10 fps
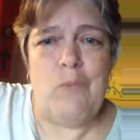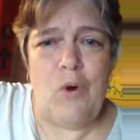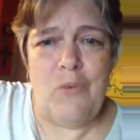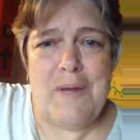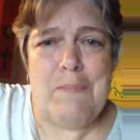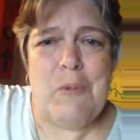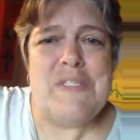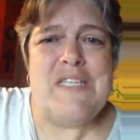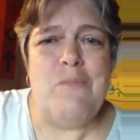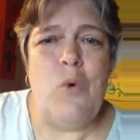more
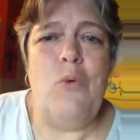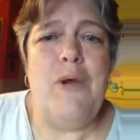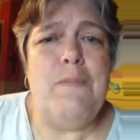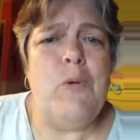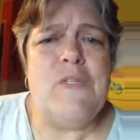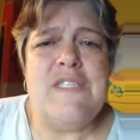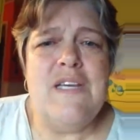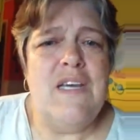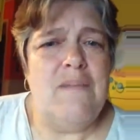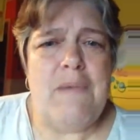ripples and more ripples.
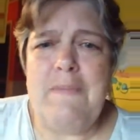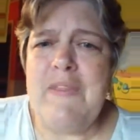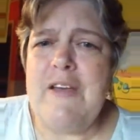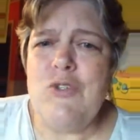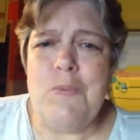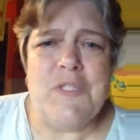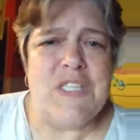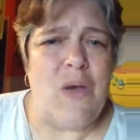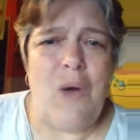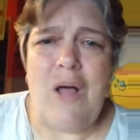Maybe those ripples
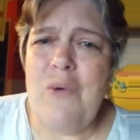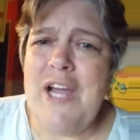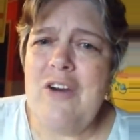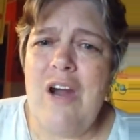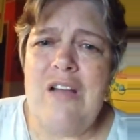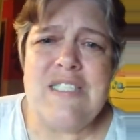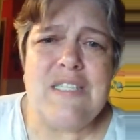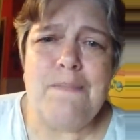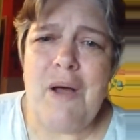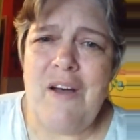go all the way across
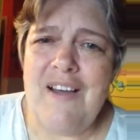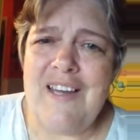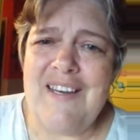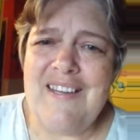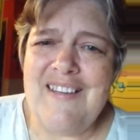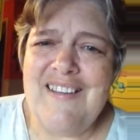the pond.